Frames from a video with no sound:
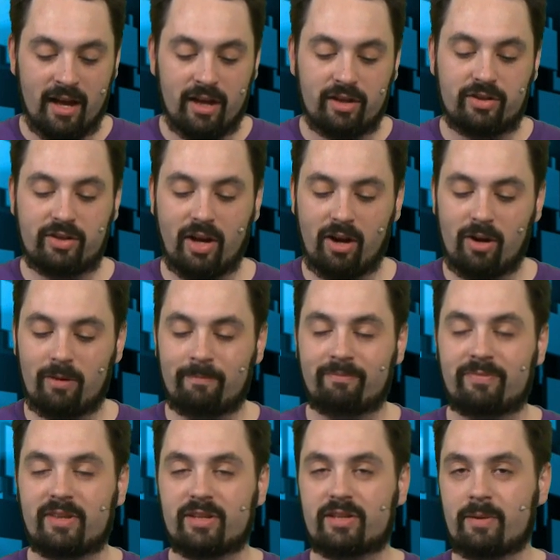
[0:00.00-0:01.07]
So
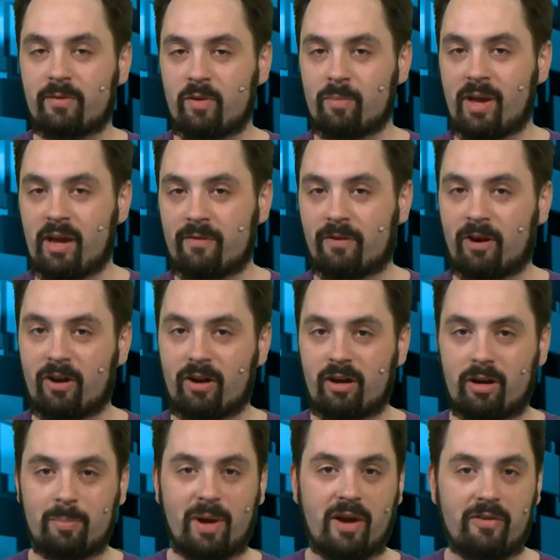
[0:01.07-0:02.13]
now some of you may have
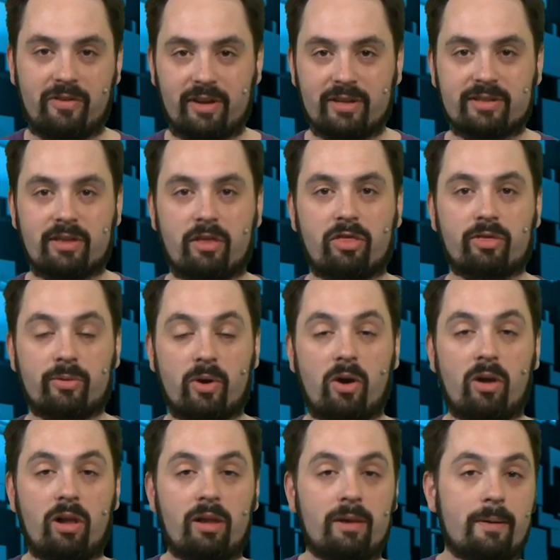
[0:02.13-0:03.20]
heard about this that
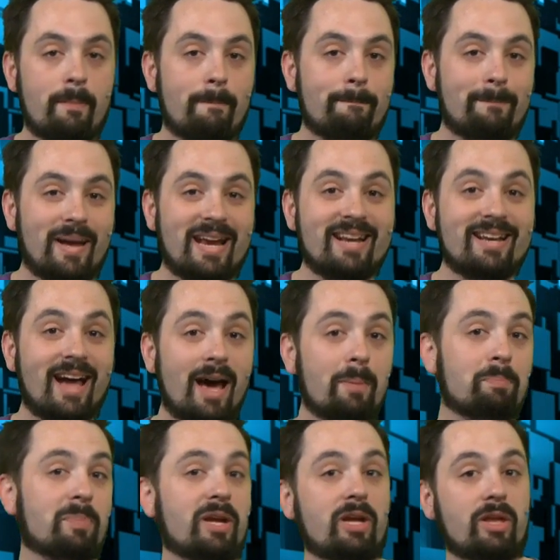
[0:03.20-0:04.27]
Thrall may
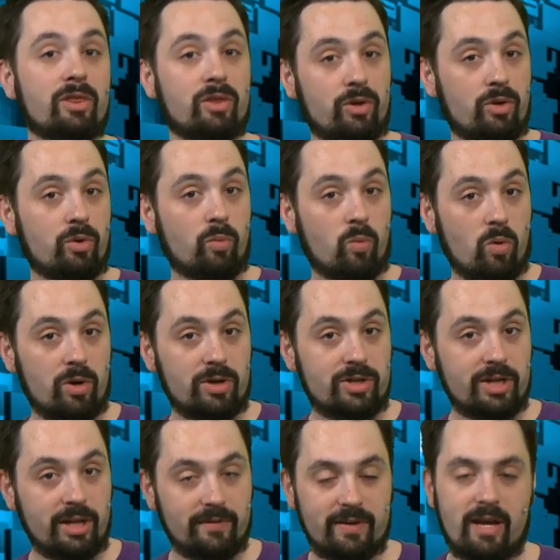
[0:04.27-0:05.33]
not be the new war
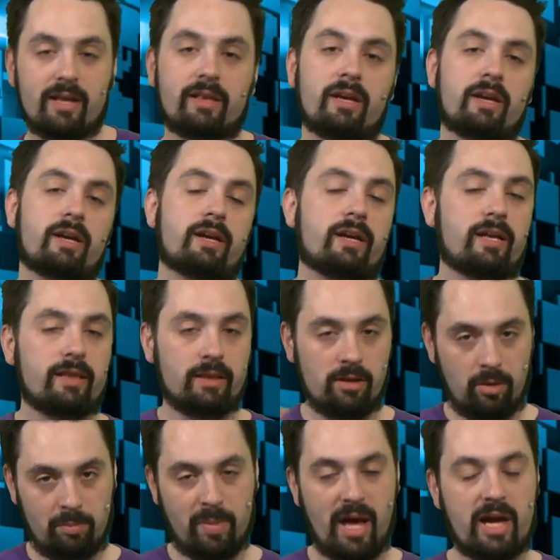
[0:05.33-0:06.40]
chief. Now. A
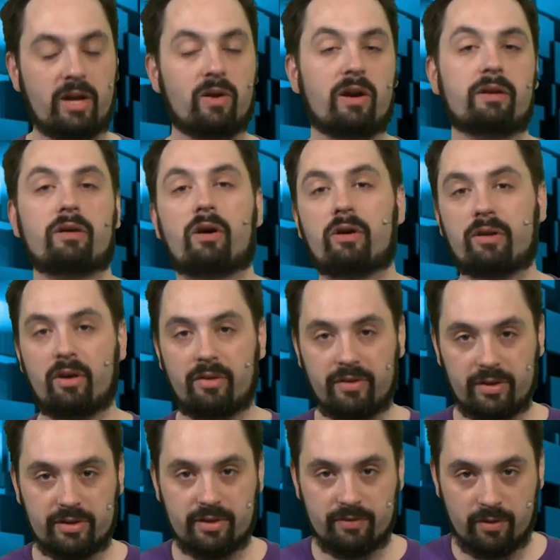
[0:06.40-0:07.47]
little background on all
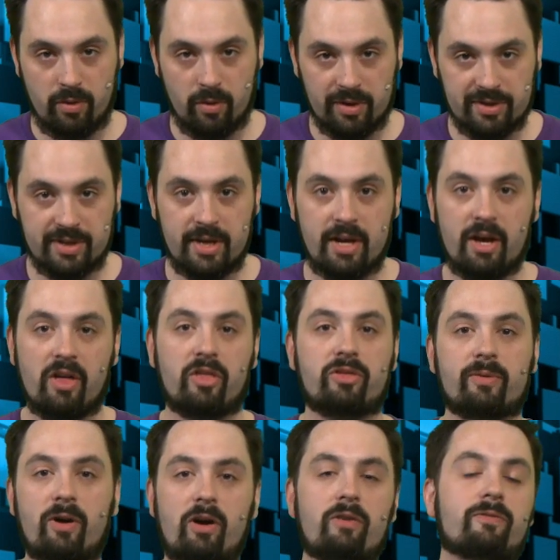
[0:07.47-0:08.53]
this, of course.
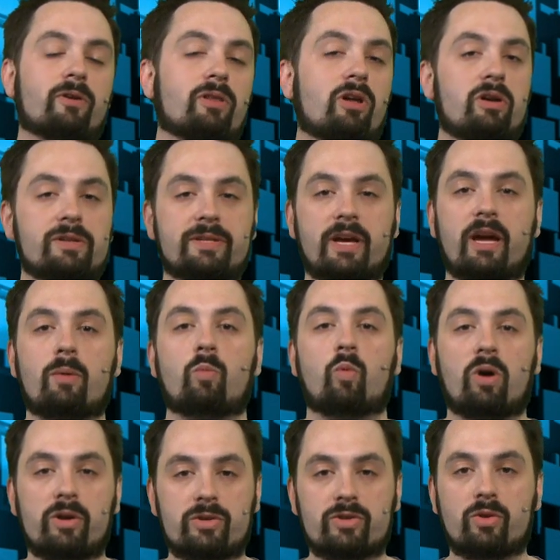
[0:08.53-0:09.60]
Thrall, for a long time,
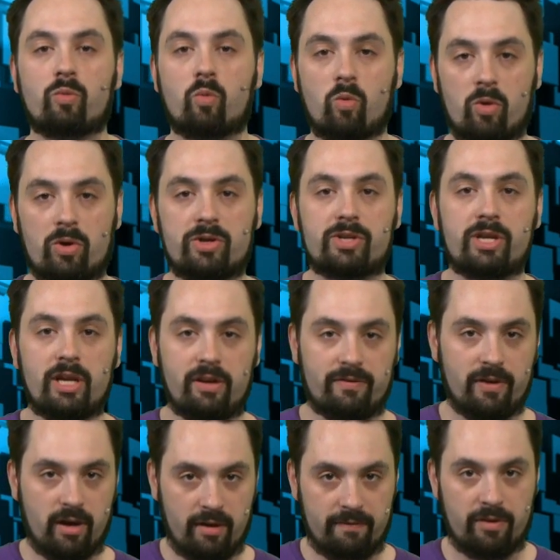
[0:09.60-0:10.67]
was the war chief
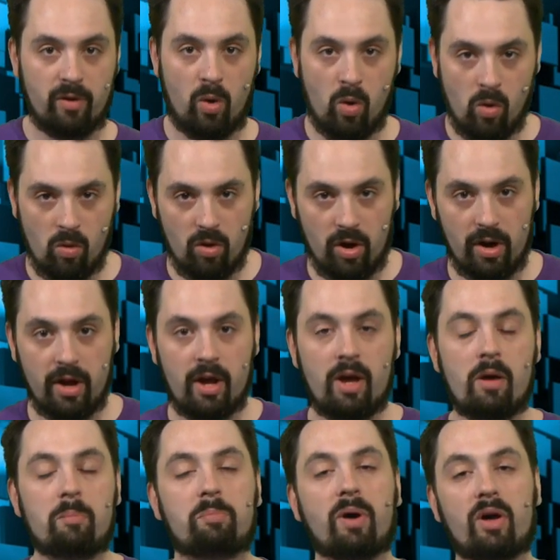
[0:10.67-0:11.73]
of the Horde,
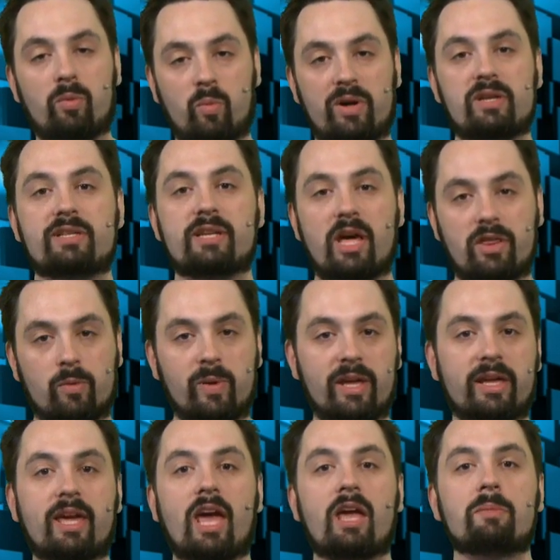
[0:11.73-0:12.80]
but when Deathwing
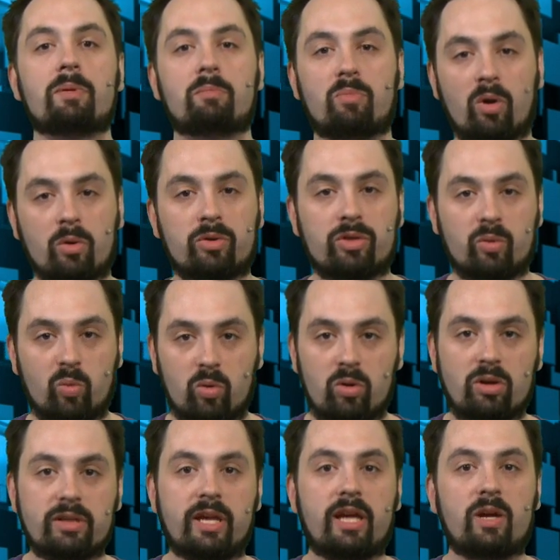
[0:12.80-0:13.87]
came and broke the
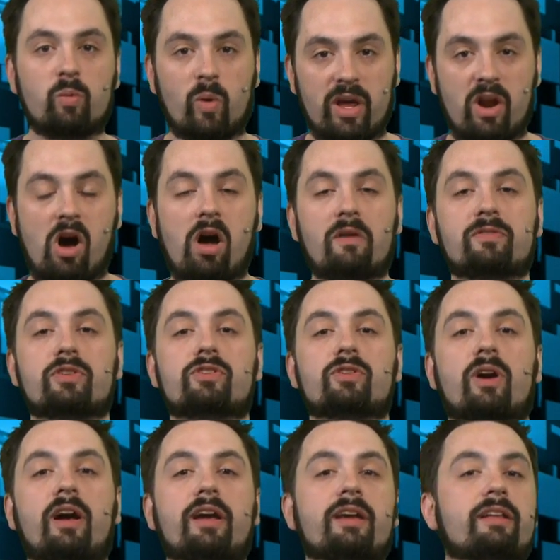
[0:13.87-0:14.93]
world, he went off to
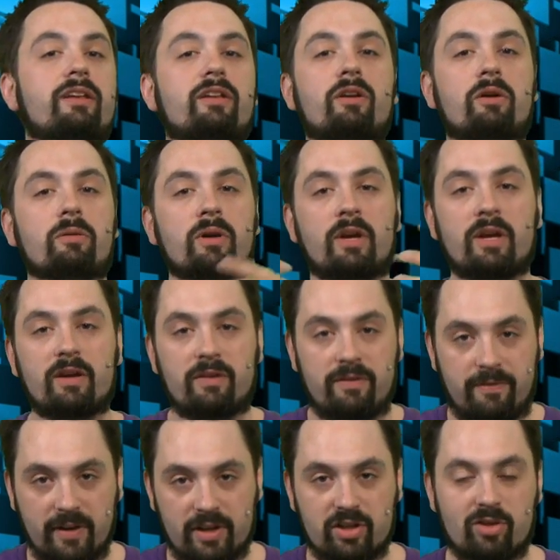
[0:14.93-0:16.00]
try and, you know,
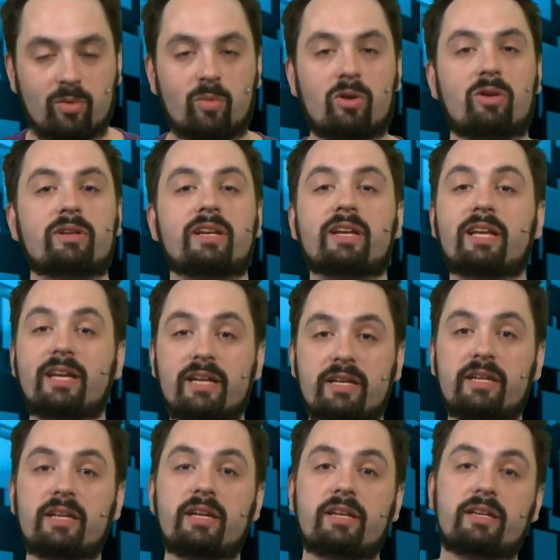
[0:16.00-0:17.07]
fix the world, and he
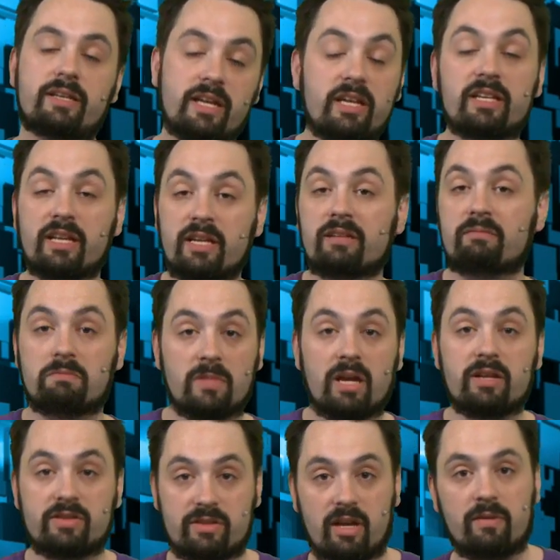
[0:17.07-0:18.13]
indeed did kind
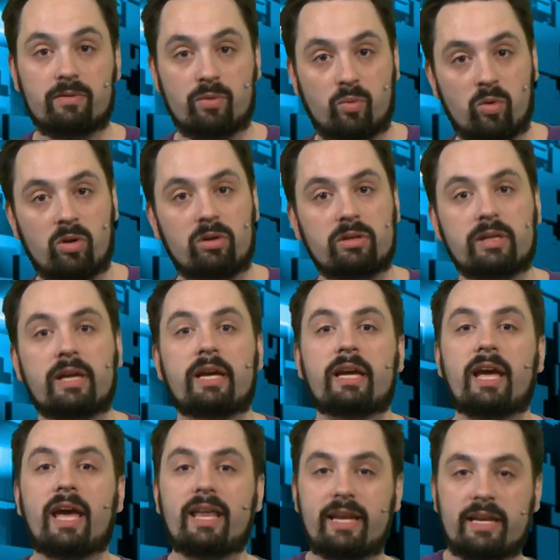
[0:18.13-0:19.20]
of save the world.
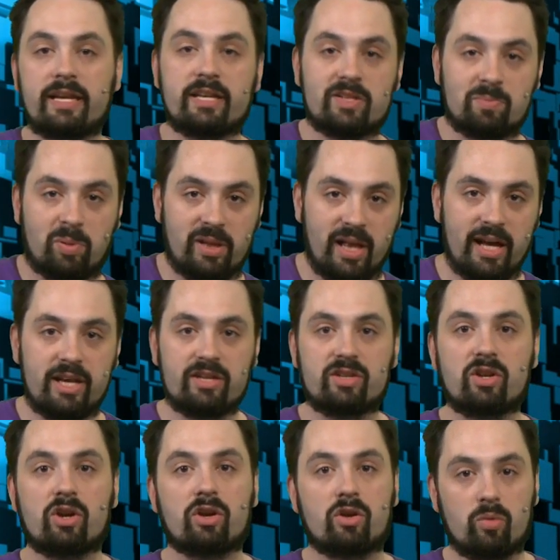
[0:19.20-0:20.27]
And in his place,
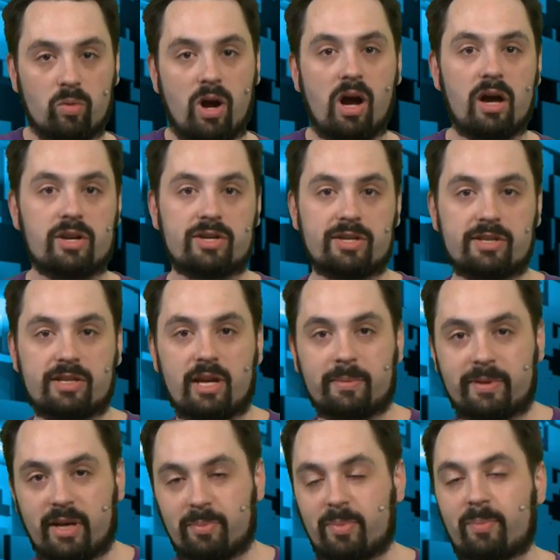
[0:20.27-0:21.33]
Garrosh
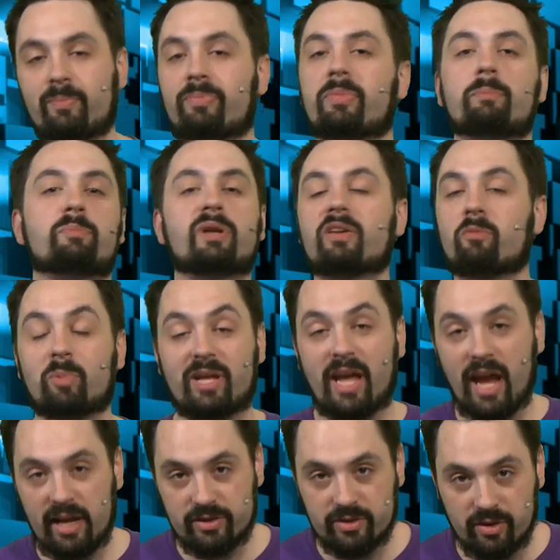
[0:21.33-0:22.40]
stepped up. But everybody
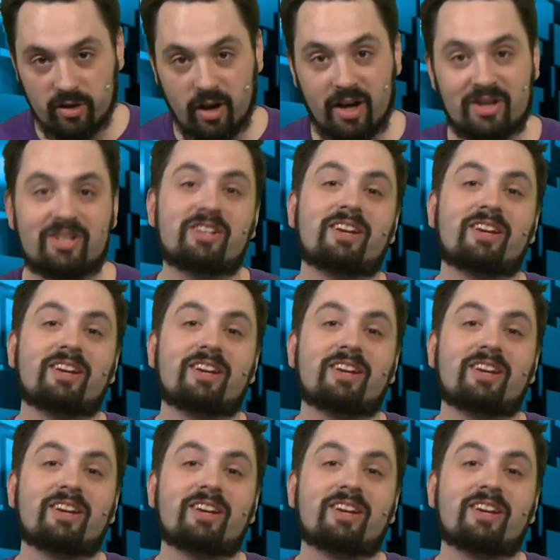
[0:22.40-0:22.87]
hates Garrosh.